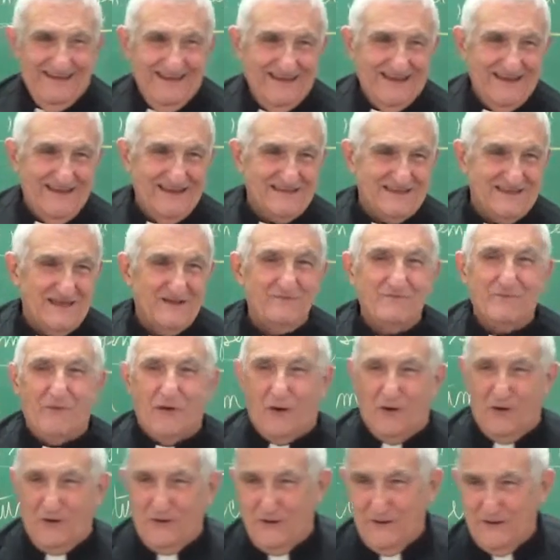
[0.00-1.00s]
is in
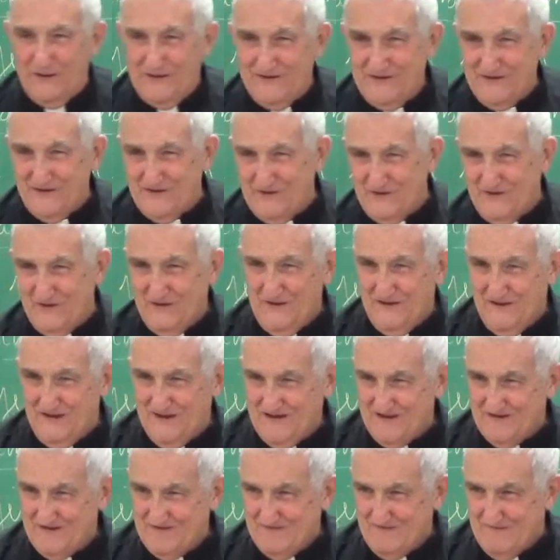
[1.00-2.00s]
Paul. You know?
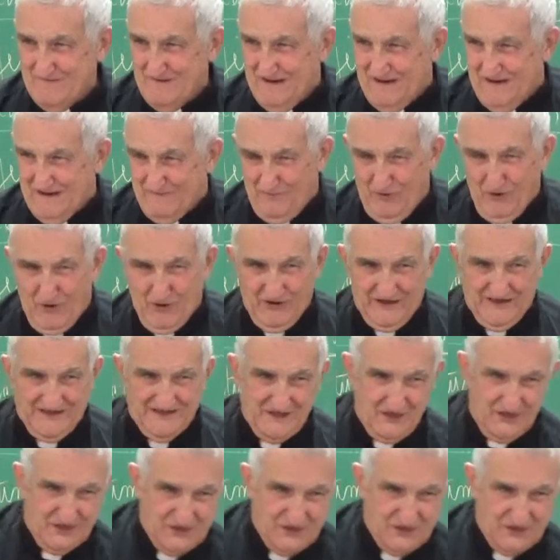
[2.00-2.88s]
Paul is the